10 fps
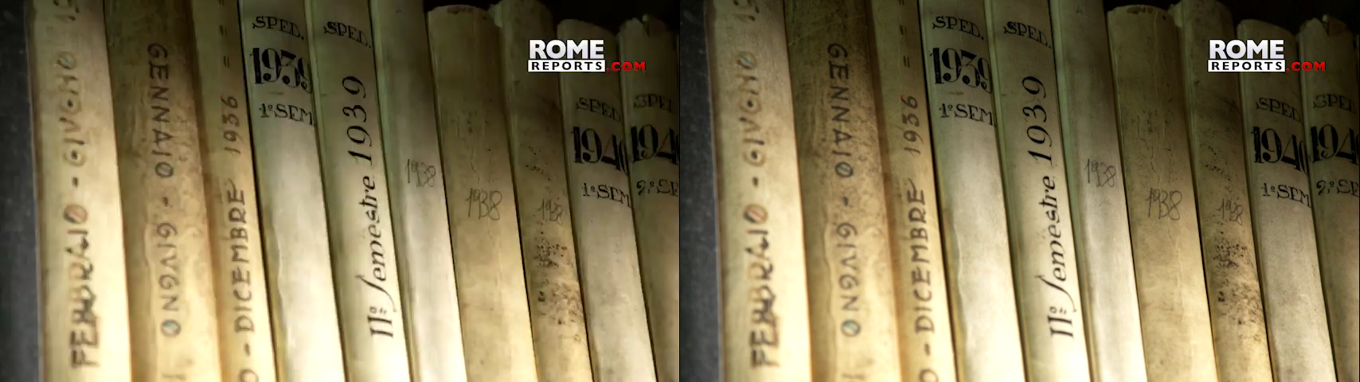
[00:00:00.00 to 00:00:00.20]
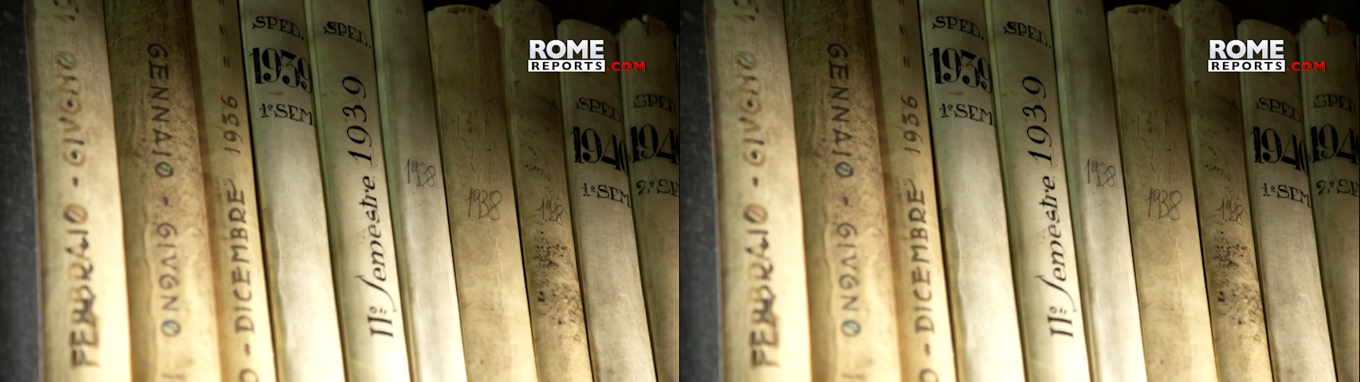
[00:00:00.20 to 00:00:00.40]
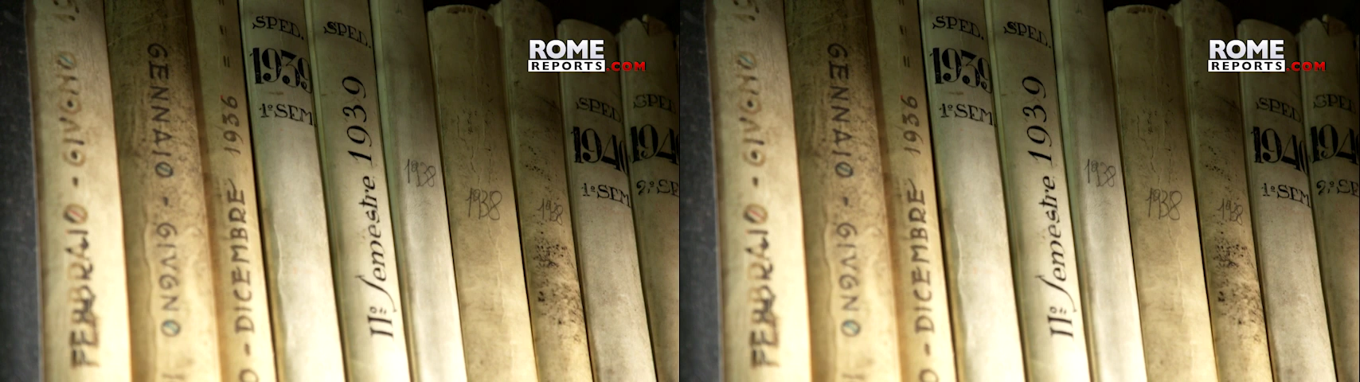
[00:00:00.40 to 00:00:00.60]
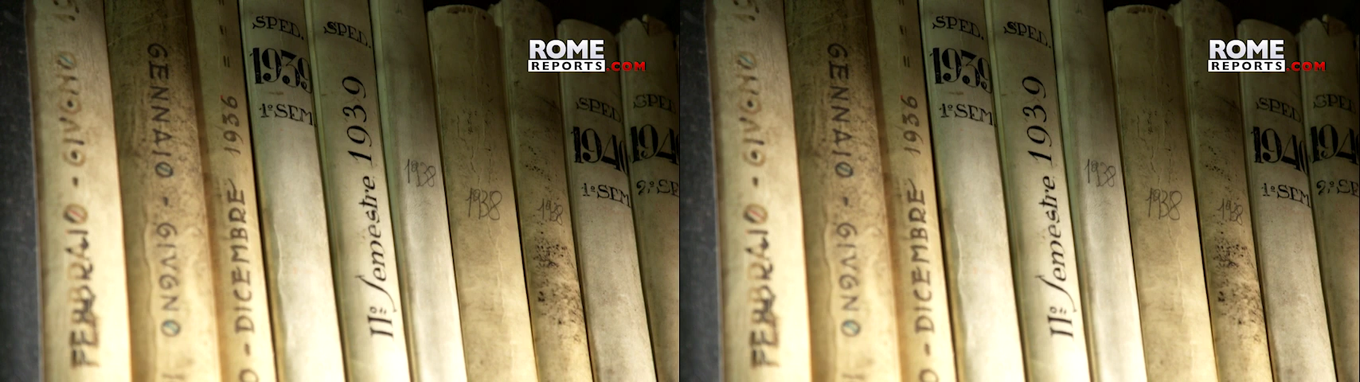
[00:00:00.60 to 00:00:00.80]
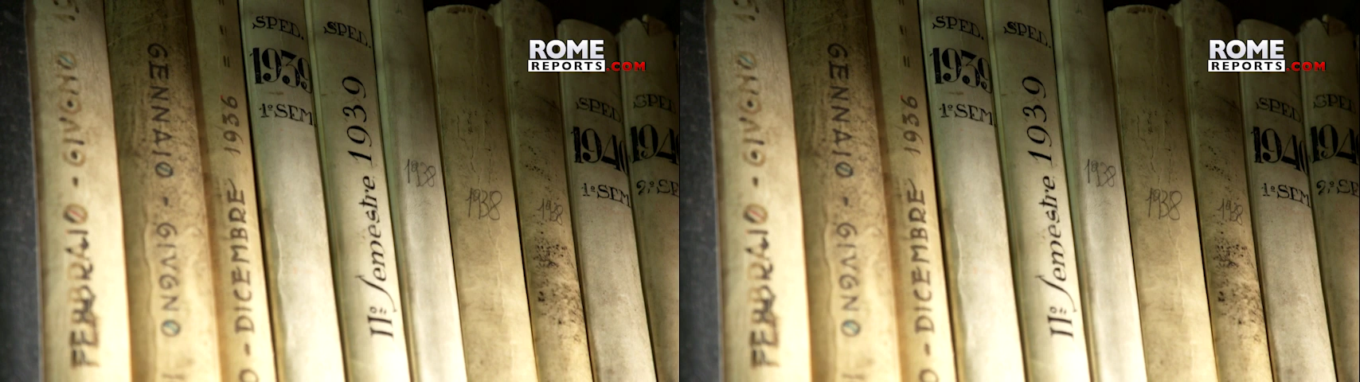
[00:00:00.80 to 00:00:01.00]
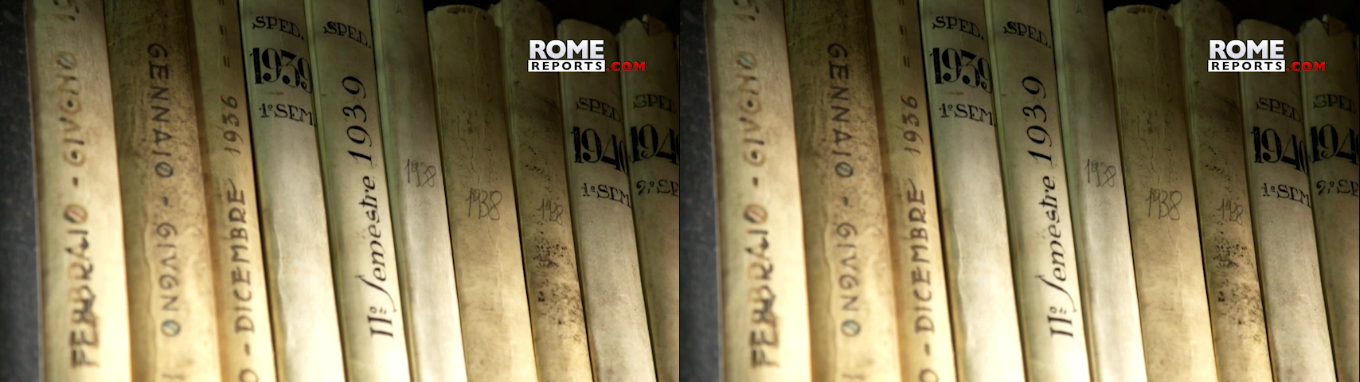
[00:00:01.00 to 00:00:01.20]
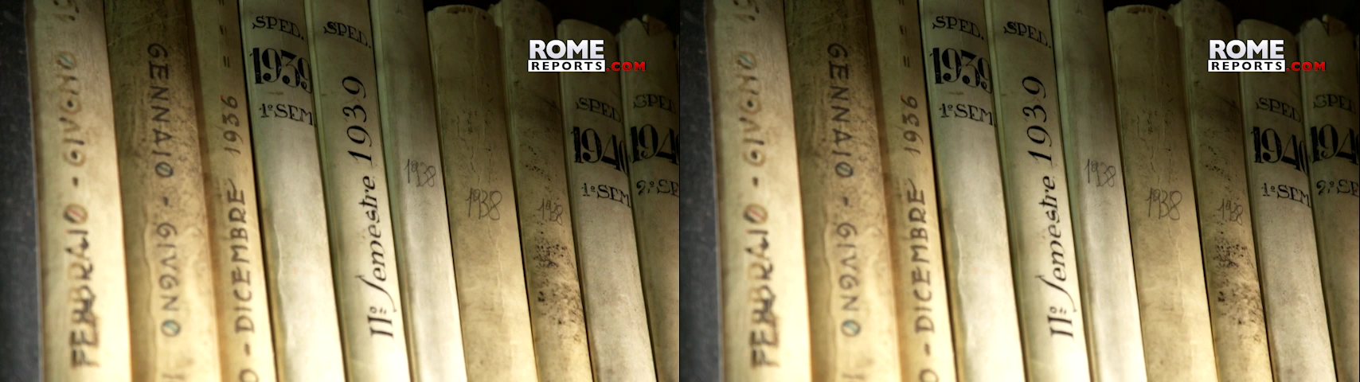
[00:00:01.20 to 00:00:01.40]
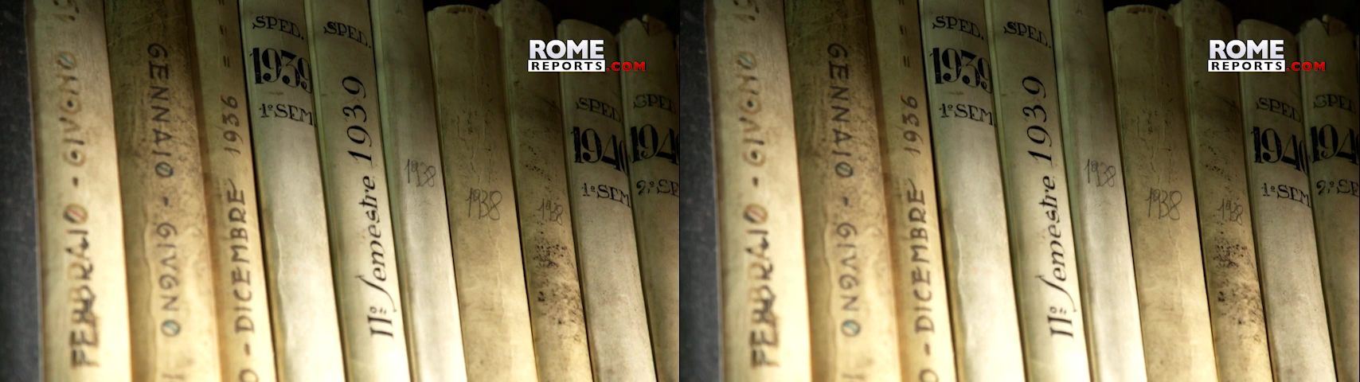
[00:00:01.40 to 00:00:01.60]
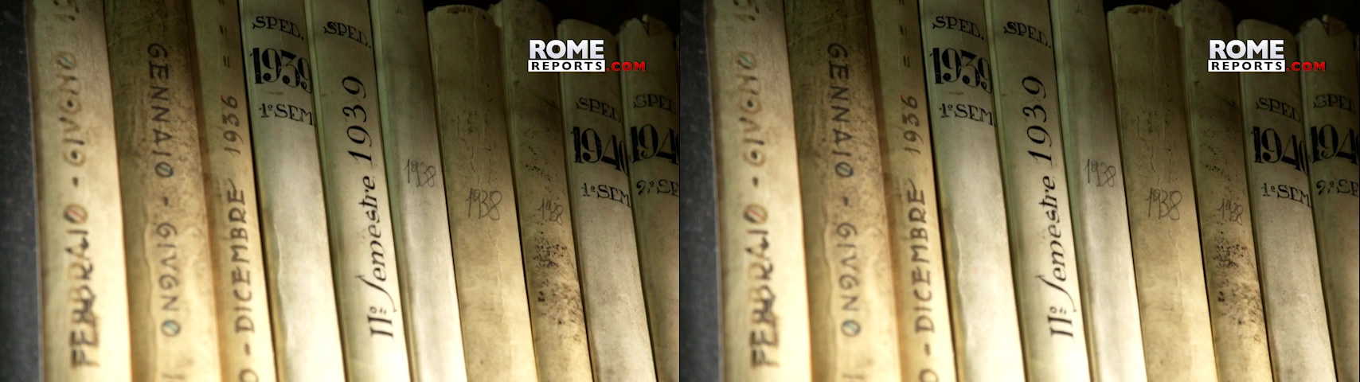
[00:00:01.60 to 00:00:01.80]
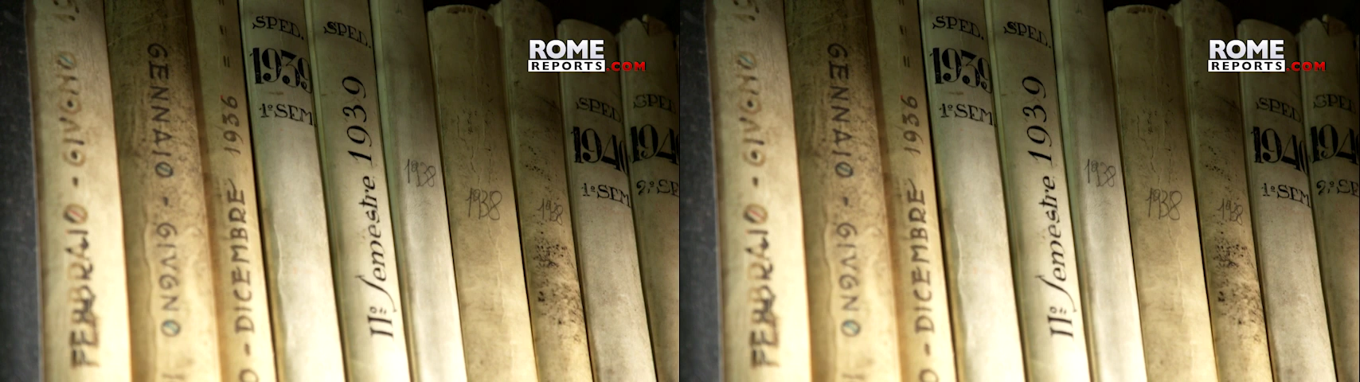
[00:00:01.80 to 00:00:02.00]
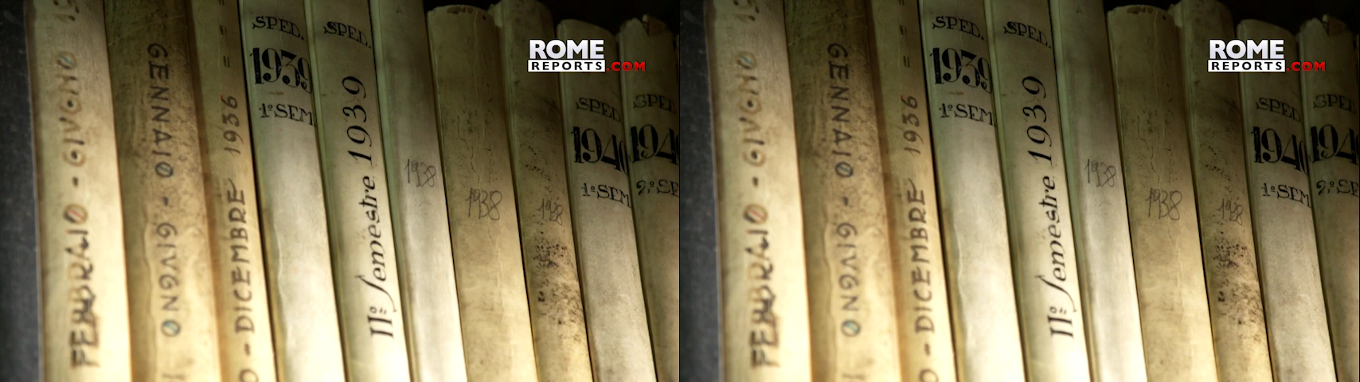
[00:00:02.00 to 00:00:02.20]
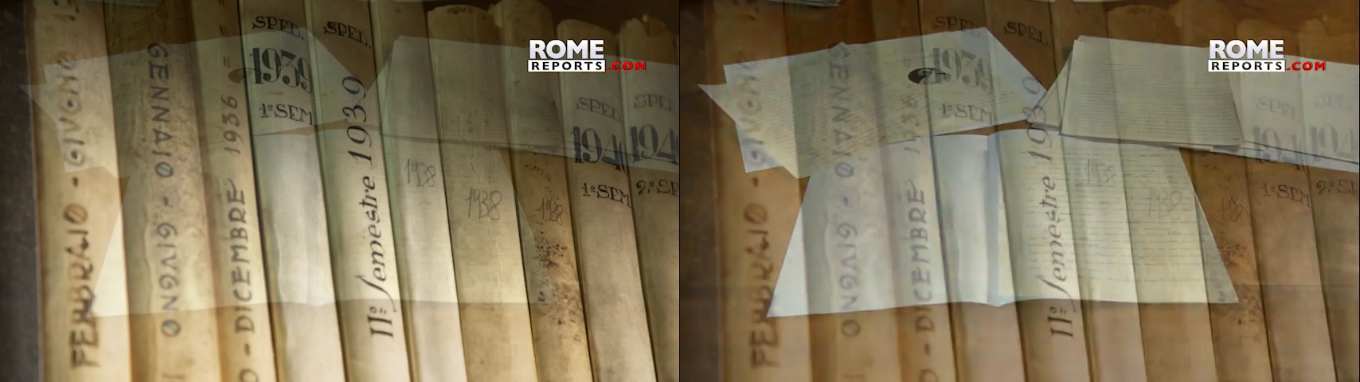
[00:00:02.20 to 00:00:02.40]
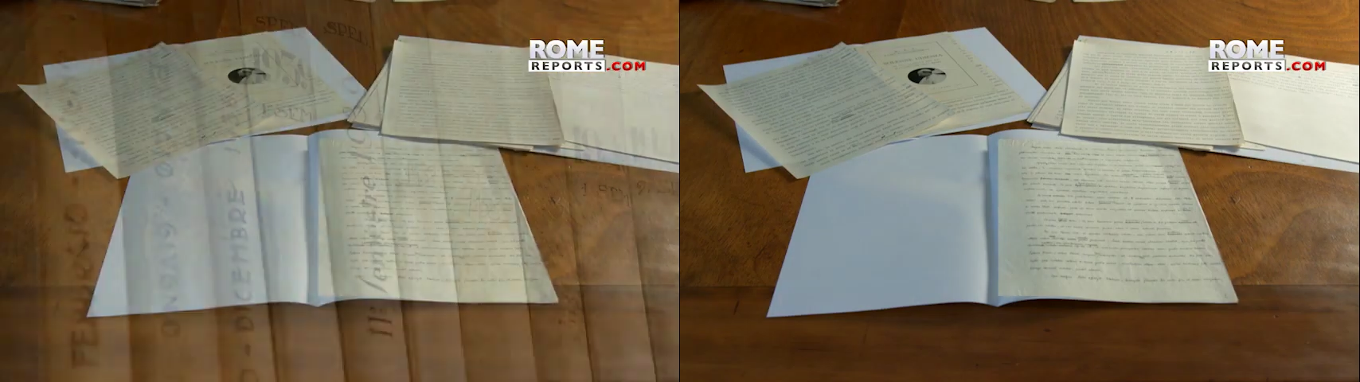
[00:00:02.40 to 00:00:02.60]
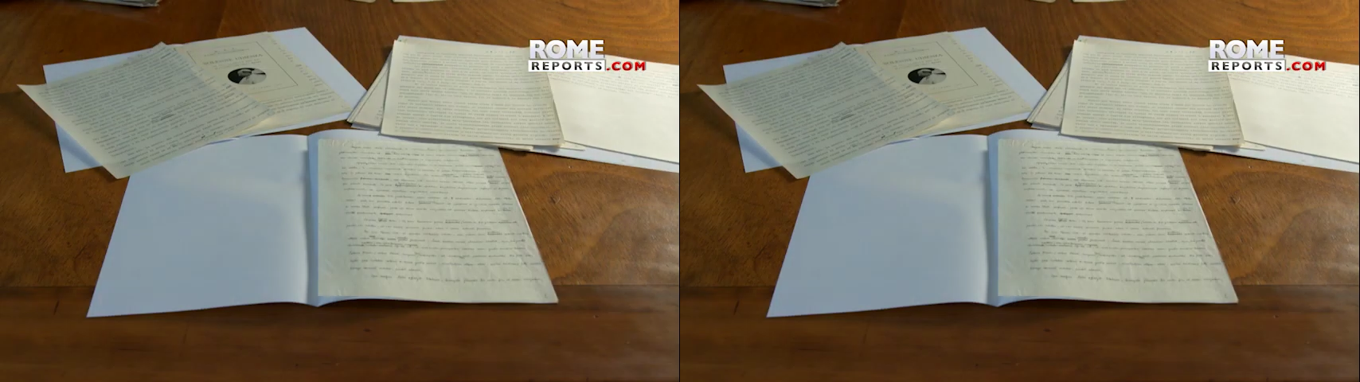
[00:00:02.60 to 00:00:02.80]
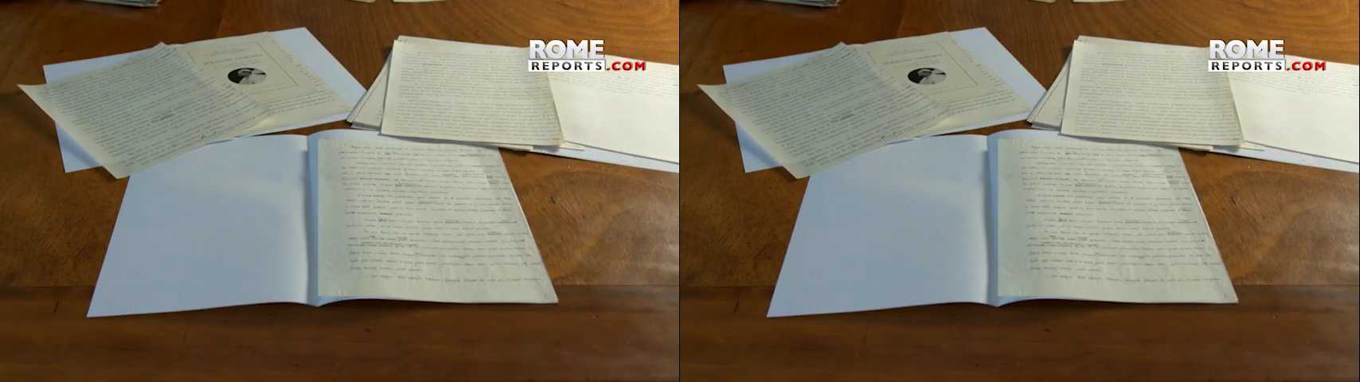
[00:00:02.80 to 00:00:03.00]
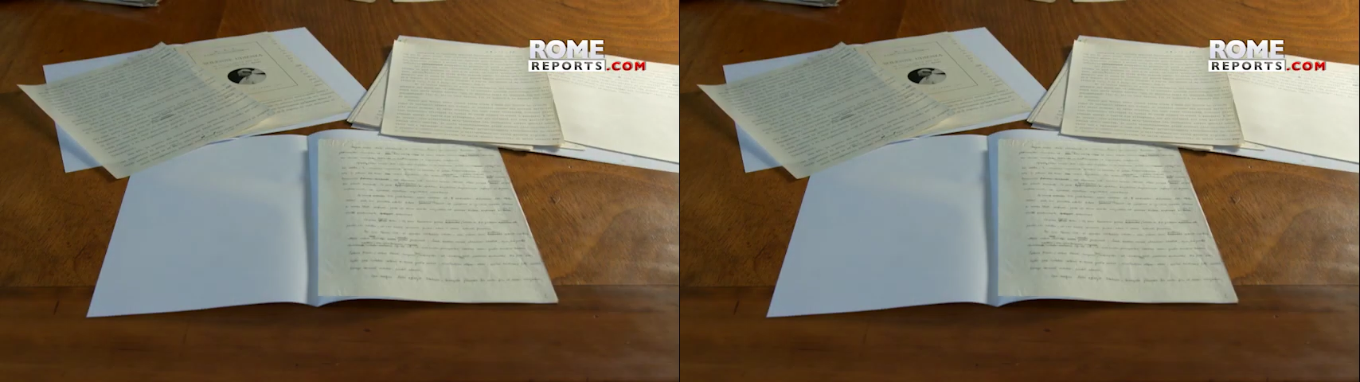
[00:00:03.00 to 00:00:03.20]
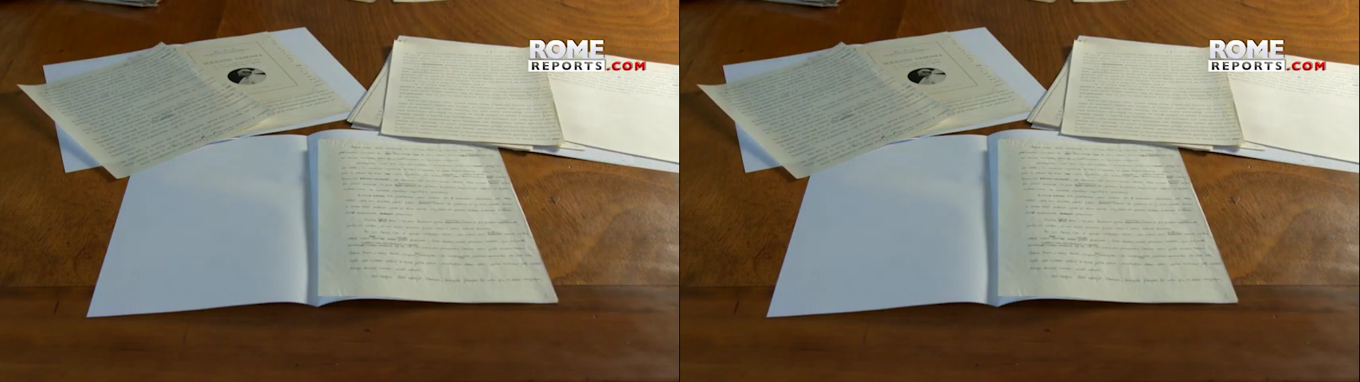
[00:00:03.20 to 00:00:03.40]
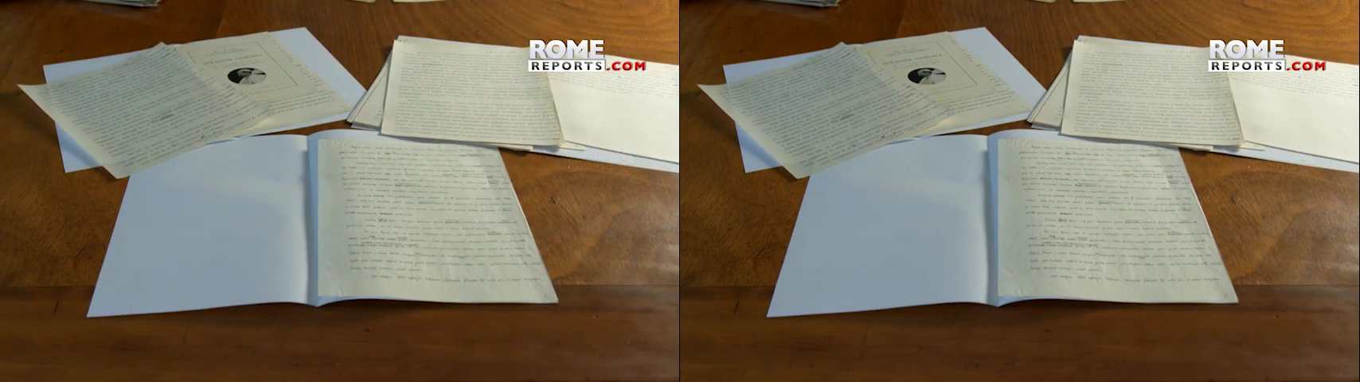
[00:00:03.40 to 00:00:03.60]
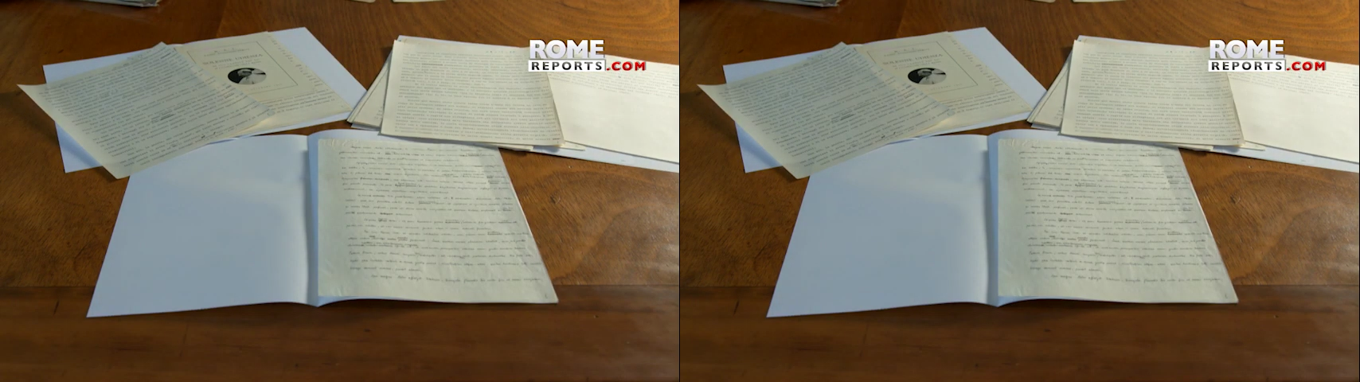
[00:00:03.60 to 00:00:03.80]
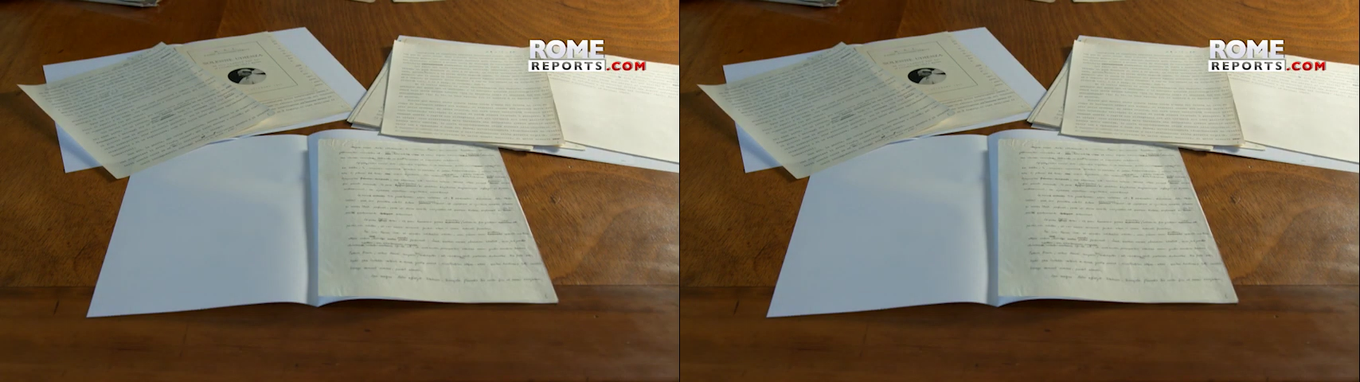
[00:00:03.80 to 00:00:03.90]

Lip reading: Nobody's mouth can be seen.